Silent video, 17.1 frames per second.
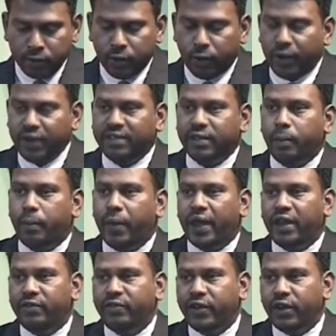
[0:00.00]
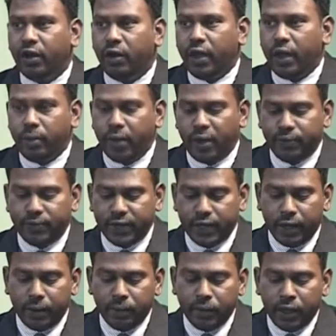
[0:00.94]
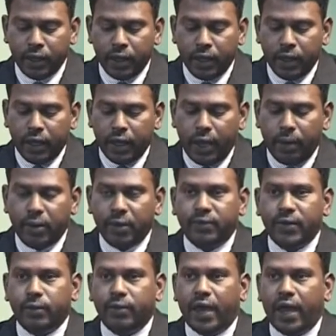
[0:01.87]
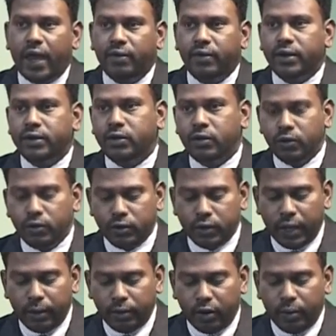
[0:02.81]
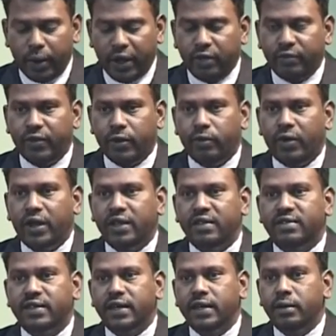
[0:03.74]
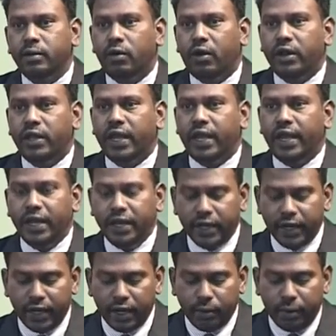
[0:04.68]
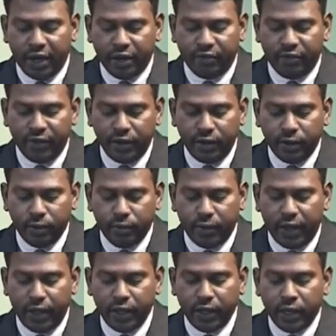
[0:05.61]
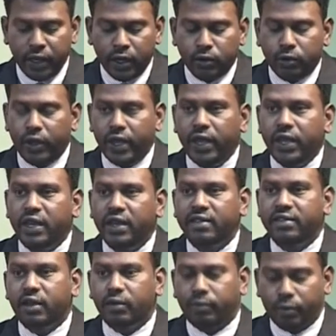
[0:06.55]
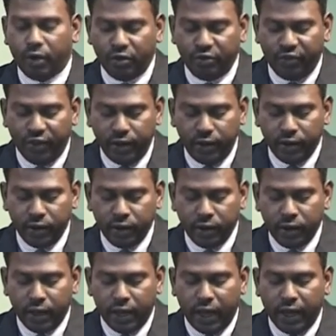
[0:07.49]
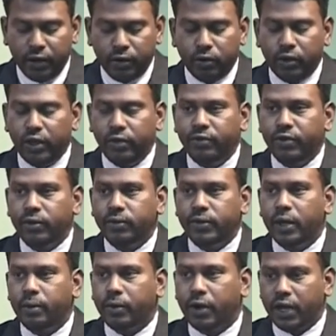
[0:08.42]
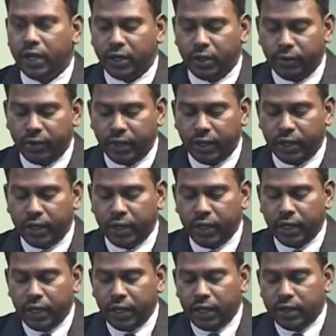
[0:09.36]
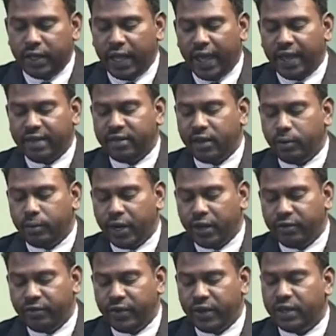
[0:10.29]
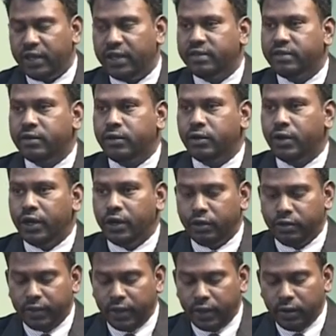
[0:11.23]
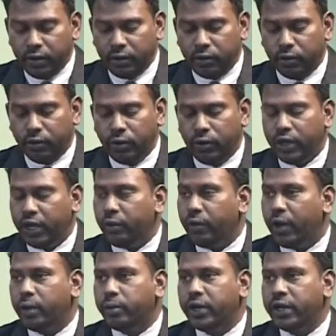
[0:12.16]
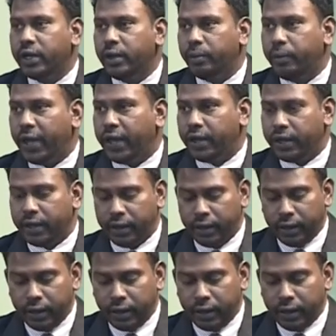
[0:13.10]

So what is the benefit of MFCA? MFCA we have two type of benefit. One is on the internal benefit, where to increase the profit and to improve the productivity. The external benefit is to reducing to environment impact.